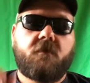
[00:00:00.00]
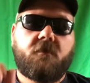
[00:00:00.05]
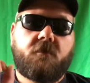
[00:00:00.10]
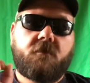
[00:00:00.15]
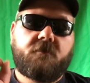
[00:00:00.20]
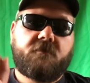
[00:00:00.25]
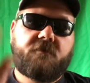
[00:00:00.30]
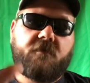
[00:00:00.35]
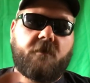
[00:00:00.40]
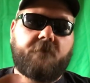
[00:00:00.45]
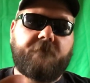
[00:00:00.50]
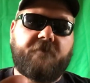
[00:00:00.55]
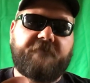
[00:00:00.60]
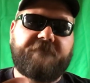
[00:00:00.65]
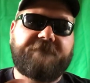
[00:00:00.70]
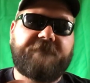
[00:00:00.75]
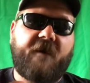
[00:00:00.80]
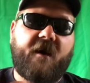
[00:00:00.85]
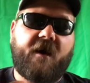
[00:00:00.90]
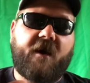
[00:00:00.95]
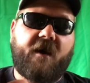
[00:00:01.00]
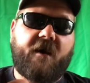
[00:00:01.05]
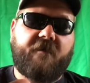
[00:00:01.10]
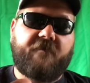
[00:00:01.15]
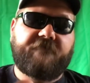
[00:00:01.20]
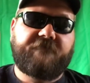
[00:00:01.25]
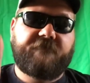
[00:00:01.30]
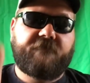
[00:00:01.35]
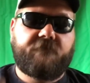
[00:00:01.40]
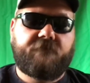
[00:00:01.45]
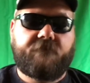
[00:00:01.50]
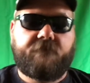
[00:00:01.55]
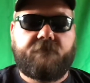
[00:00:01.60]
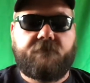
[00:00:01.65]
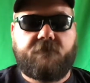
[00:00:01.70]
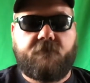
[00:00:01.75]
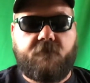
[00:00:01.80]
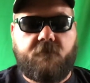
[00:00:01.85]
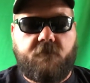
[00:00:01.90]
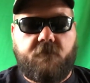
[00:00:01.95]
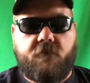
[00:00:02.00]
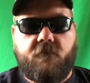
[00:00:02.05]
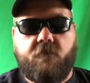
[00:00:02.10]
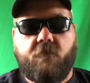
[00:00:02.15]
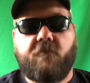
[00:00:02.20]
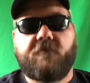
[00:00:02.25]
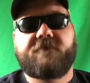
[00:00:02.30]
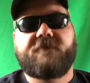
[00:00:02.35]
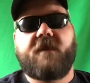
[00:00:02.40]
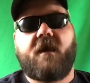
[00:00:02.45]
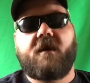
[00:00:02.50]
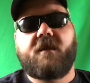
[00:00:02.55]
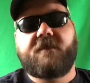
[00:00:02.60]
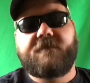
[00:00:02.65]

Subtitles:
Number 5, without